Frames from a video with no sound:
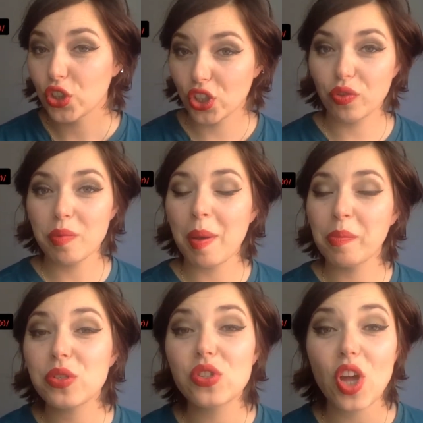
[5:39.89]
Do you
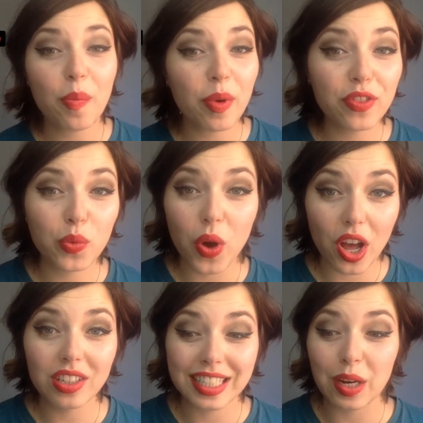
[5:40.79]
remember some of the
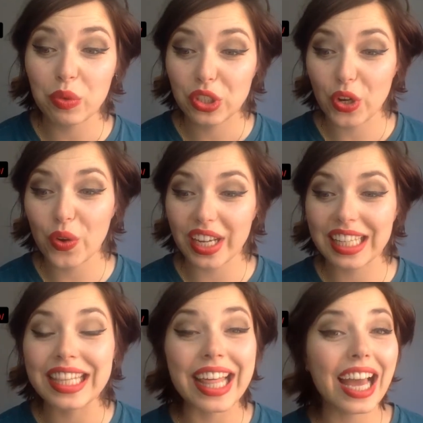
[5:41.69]
words that would go
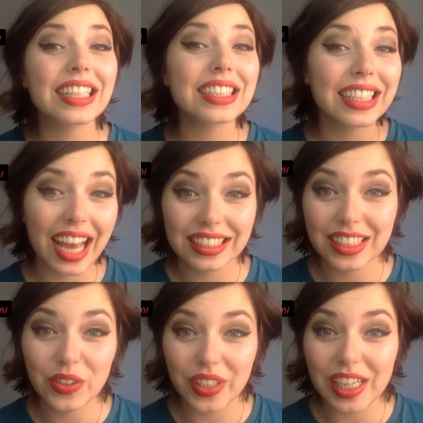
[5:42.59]
in that
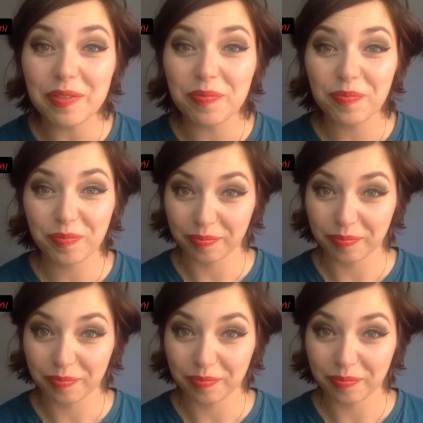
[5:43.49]
category?